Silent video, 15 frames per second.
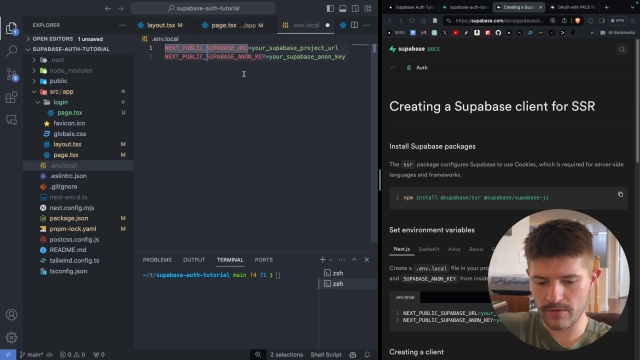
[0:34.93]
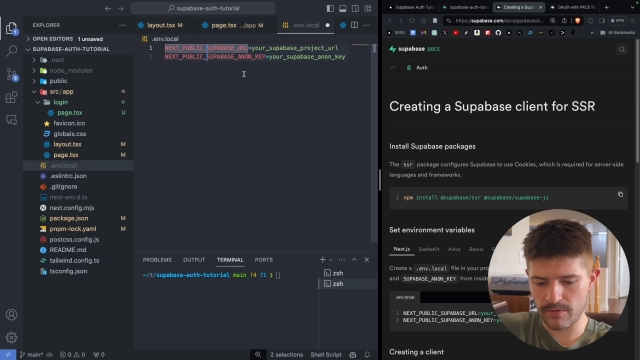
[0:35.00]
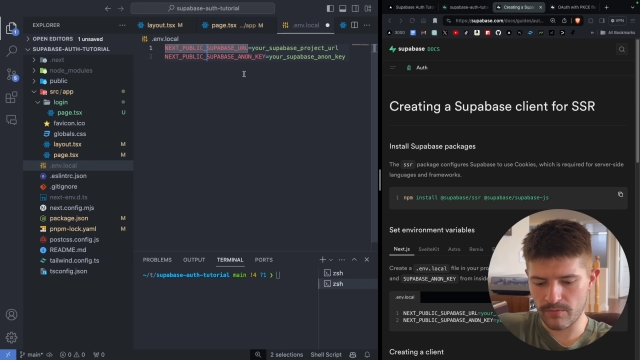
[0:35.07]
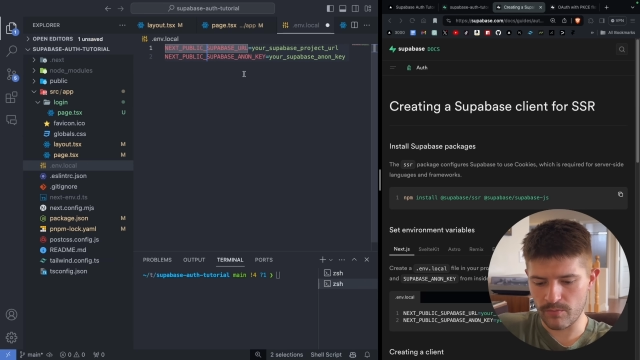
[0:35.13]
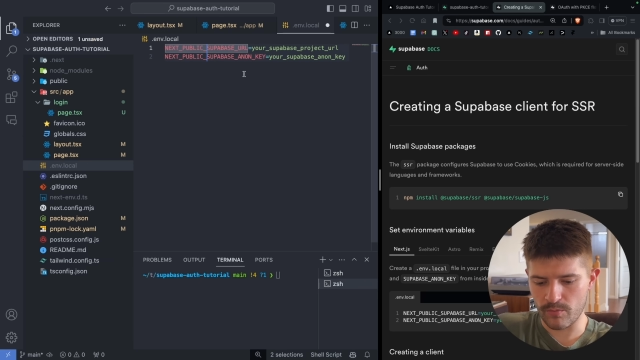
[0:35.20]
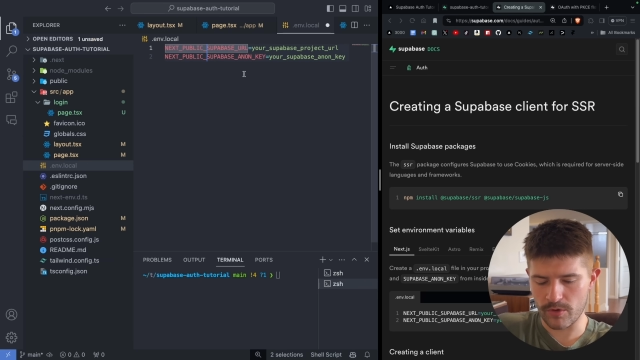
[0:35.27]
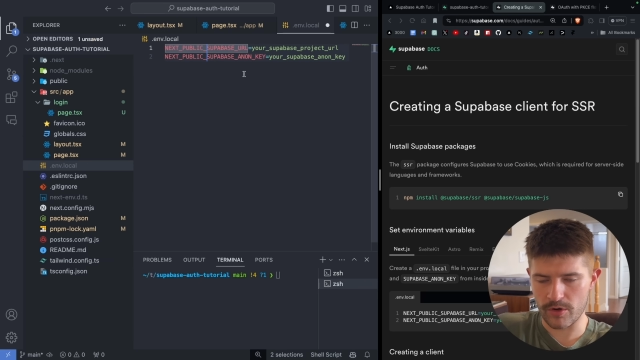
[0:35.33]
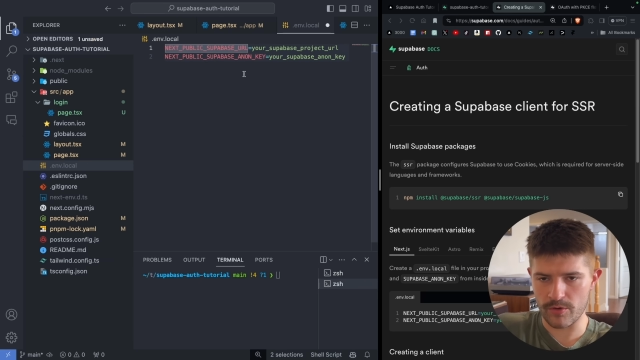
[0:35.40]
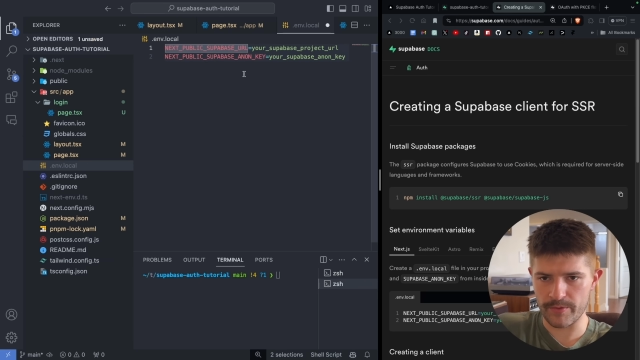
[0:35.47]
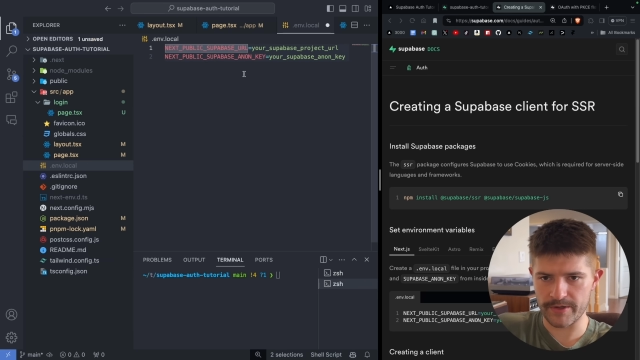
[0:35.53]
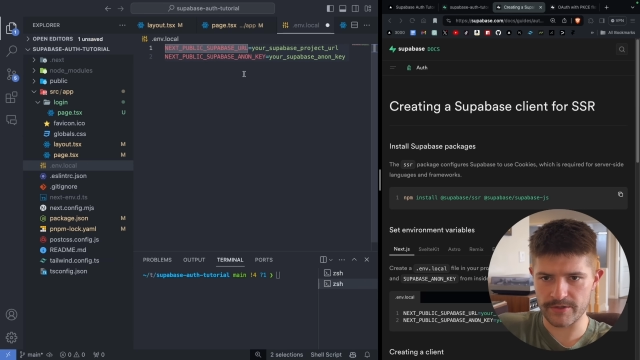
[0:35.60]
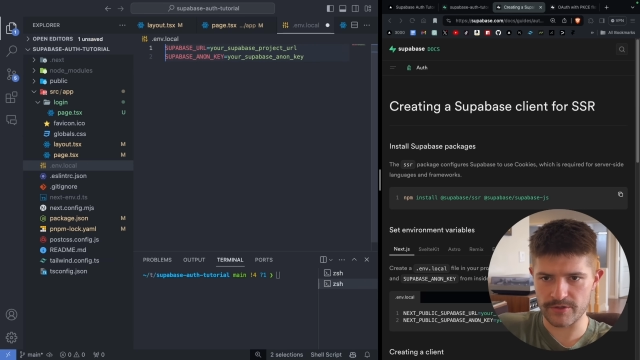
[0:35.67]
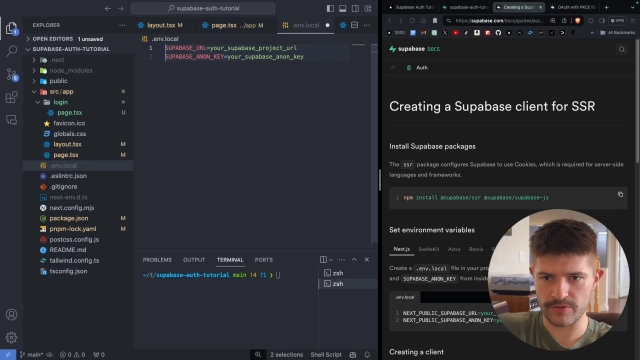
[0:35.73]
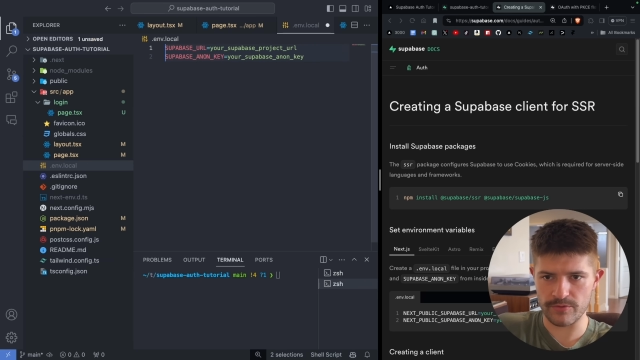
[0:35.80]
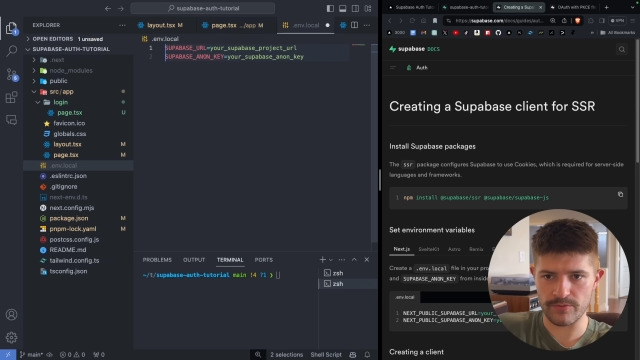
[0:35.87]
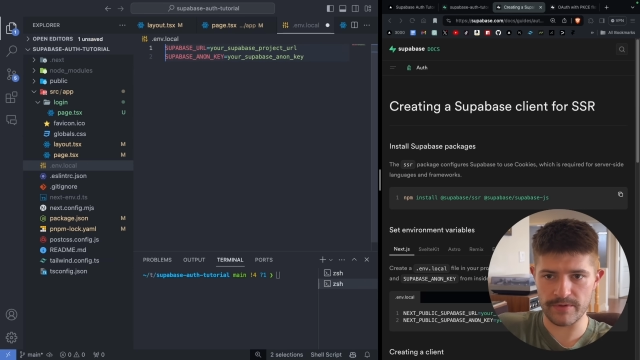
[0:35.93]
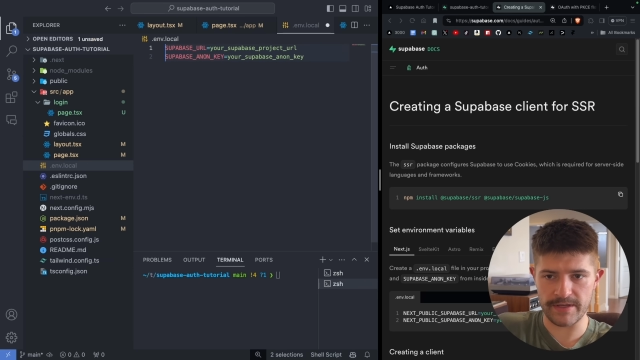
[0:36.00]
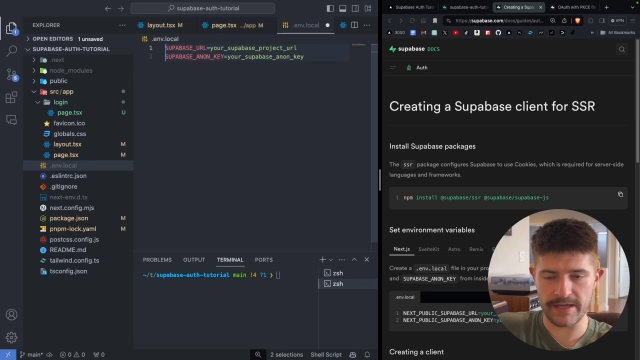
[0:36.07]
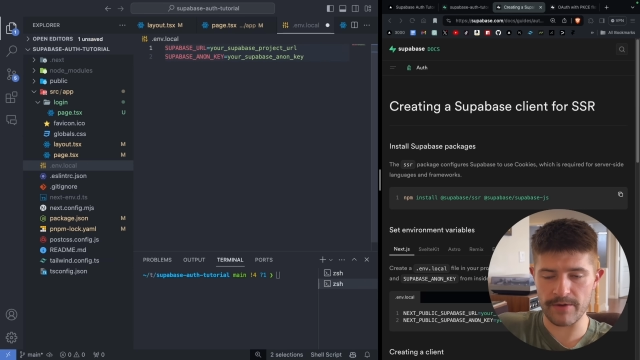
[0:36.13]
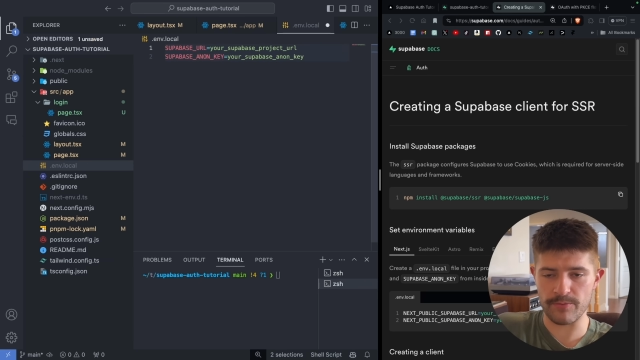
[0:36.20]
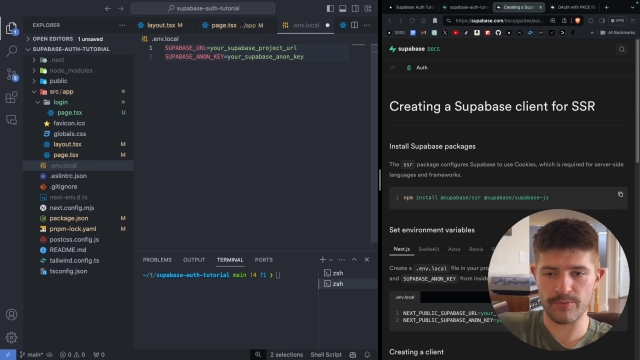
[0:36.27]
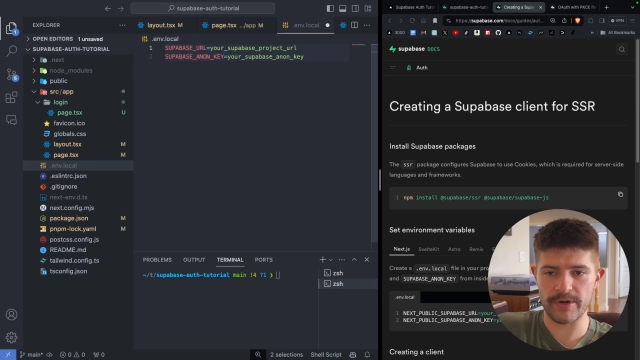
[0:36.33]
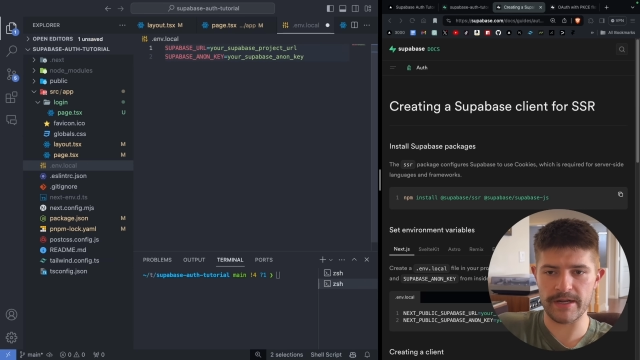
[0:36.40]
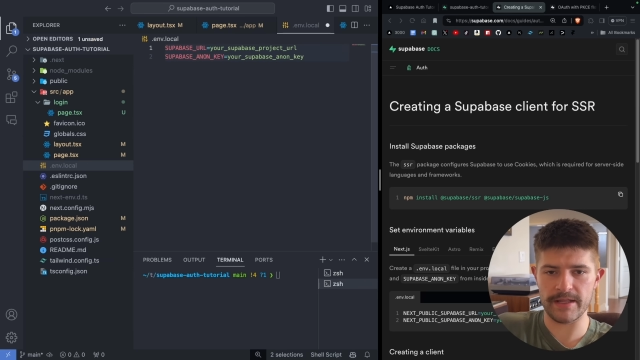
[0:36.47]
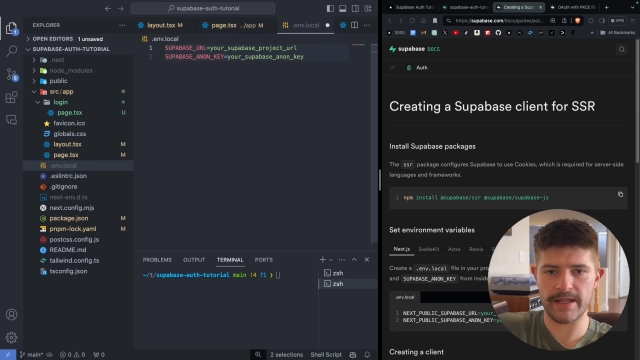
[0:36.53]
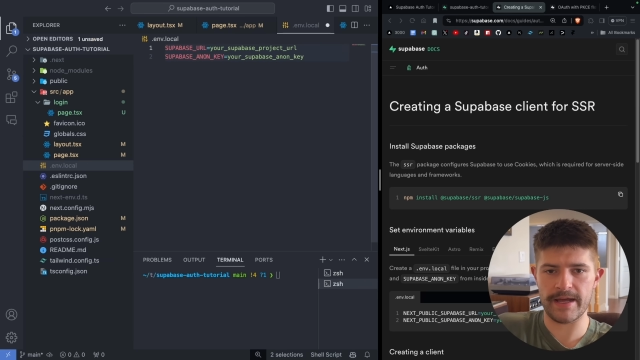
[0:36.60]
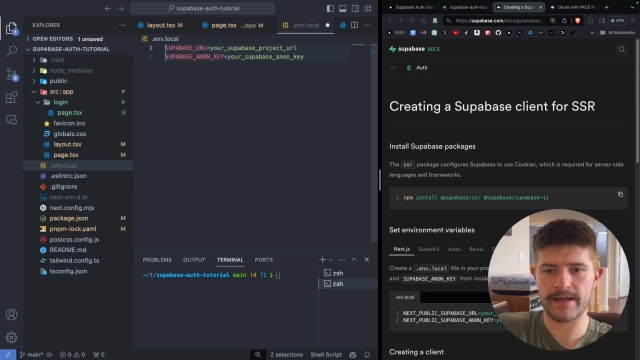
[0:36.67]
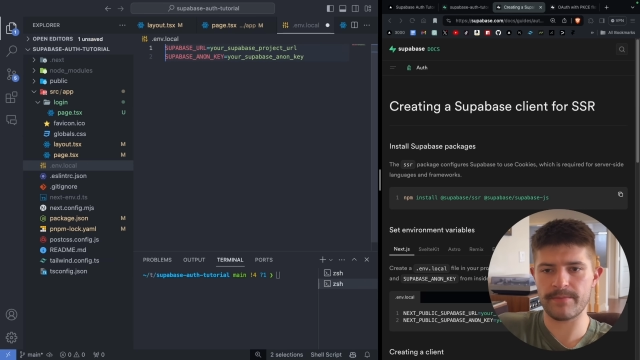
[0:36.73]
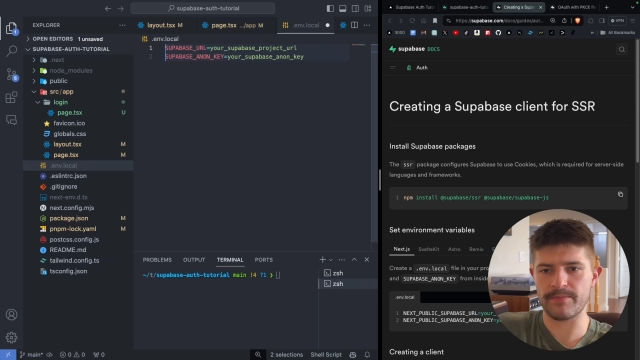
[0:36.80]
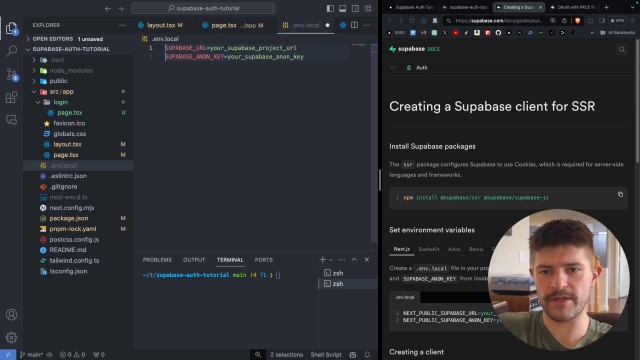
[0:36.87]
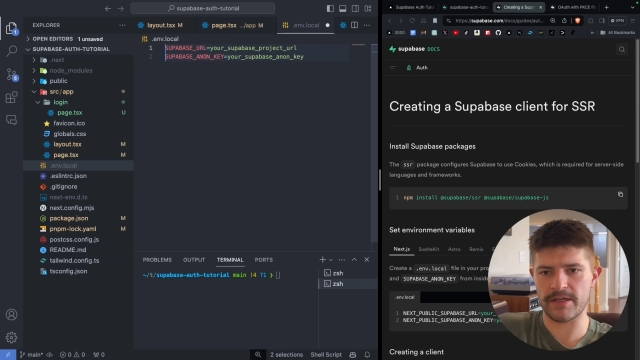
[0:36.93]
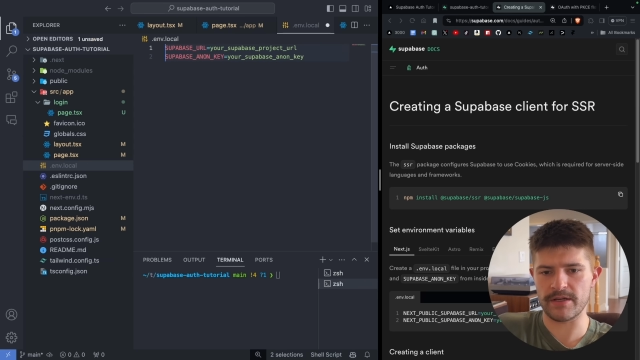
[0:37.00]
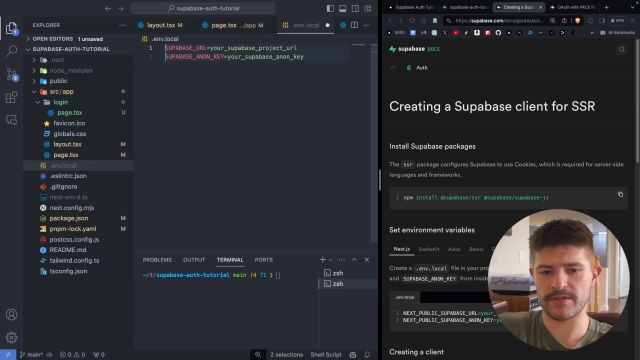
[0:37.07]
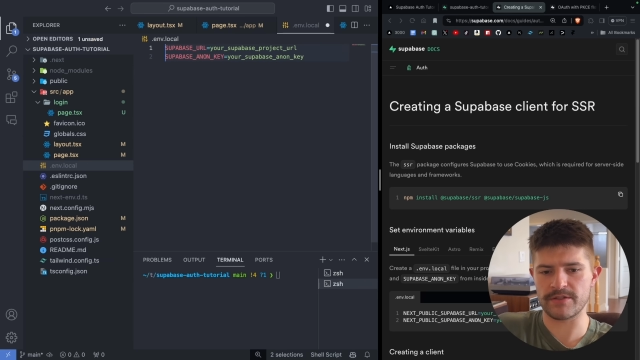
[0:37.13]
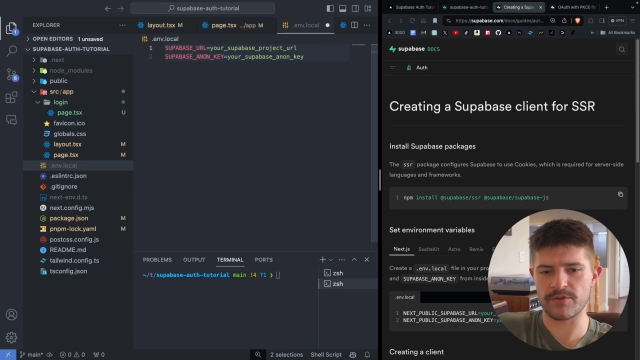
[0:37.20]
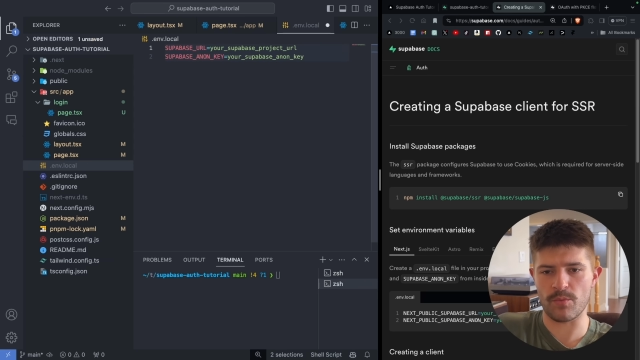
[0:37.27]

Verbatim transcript: we're going to get rid of that because the